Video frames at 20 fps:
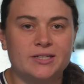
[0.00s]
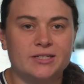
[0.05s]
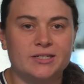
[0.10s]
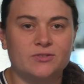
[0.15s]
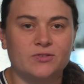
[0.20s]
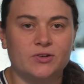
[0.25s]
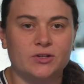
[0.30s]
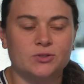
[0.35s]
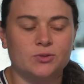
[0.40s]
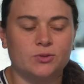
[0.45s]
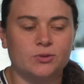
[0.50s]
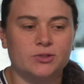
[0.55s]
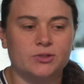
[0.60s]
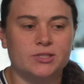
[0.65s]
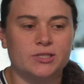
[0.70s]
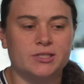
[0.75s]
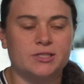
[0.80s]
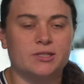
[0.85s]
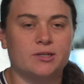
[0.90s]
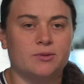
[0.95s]
days of our solar
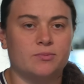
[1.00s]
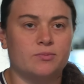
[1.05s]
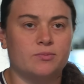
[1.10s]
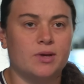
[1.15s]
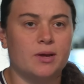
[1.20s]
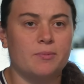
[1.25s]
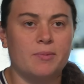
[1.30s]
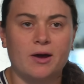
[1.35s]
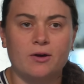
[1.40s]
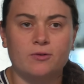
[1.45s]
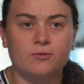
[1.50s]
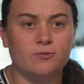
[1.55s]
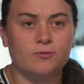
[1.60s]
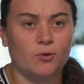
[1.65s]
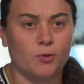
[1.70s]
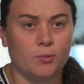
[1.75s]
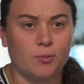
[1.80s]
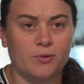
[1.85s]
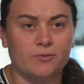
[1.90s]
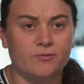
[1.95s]
system, about
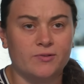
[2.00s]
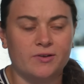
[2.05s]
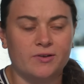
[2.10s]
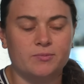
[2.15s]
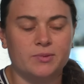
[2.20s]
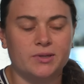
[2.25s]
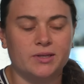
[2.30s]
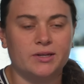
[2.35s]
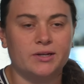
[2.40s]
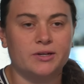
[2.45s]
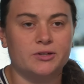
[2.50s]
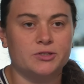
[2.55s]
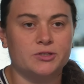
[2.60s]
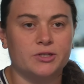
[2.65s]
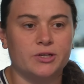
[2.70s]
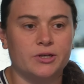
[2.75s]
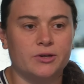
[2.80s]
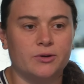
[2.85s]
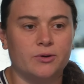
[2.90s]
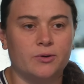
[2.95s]
4.5 billion years
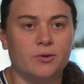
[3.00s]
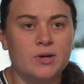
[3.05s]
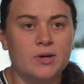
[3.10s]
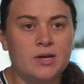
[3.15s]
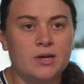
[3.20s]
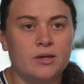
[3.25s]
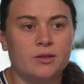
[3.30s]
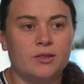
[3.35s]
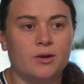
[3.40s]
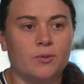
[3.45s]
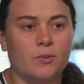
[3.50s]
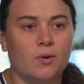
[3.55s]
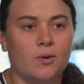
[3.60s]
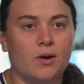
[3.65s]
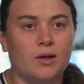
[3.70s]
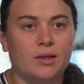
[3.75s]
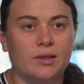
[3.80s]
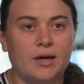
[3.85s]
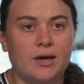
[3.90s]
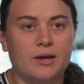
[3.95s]
ago, there were
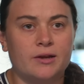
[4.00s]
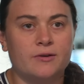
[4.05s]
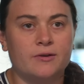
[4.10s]
a lot